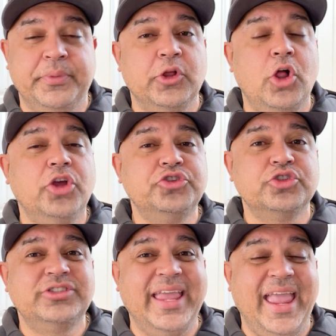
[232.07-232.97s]
but they'll
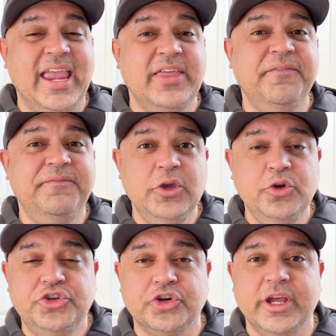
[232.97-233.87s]
also say, hey, in the
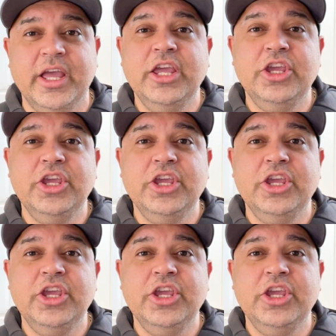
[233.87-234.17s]
future,